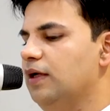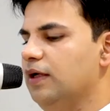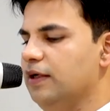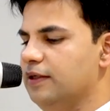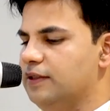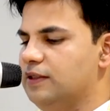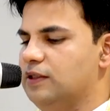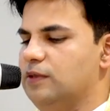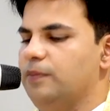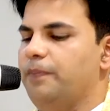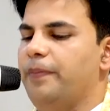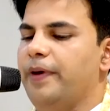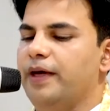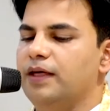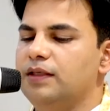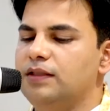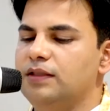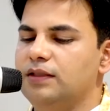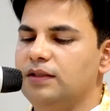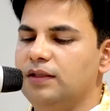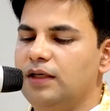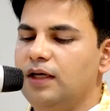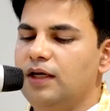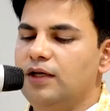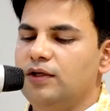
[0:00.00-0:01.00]
It's
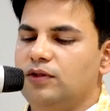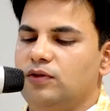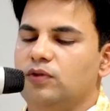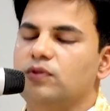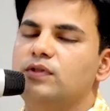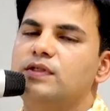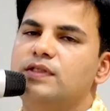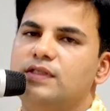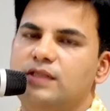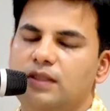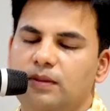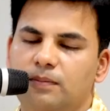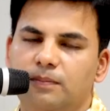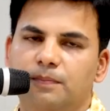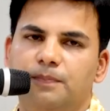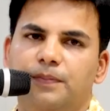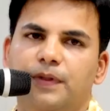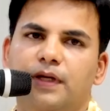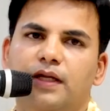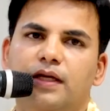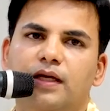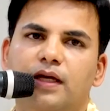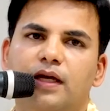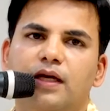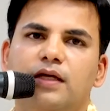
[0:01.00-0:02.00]
better to
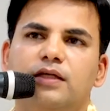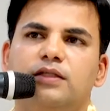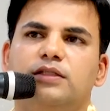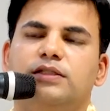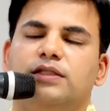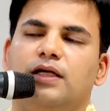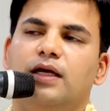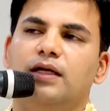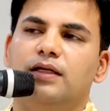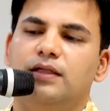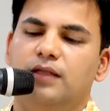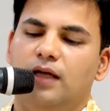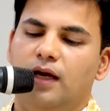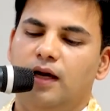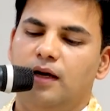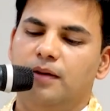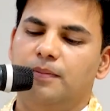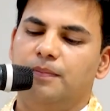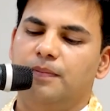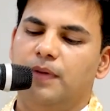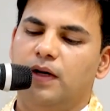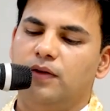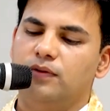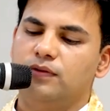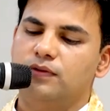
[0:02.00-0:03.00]
simply shut our
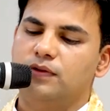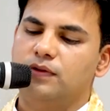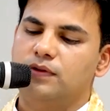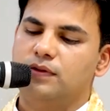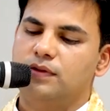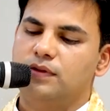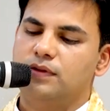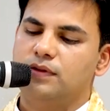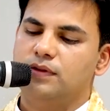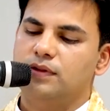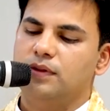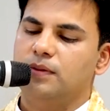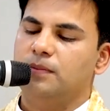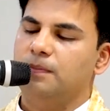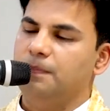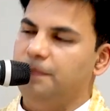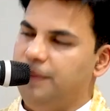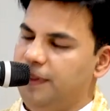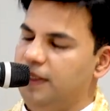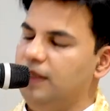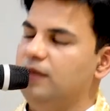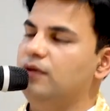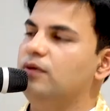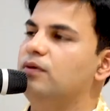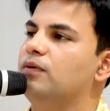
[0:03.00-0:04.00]
mouths,
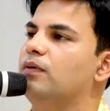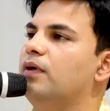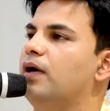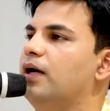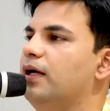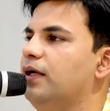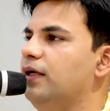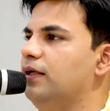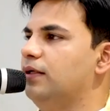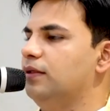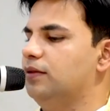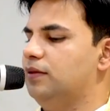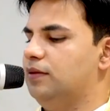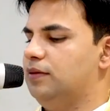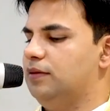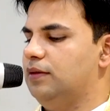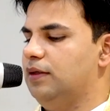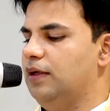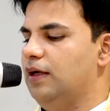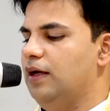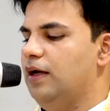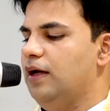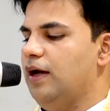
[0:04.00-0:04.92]
be quiet,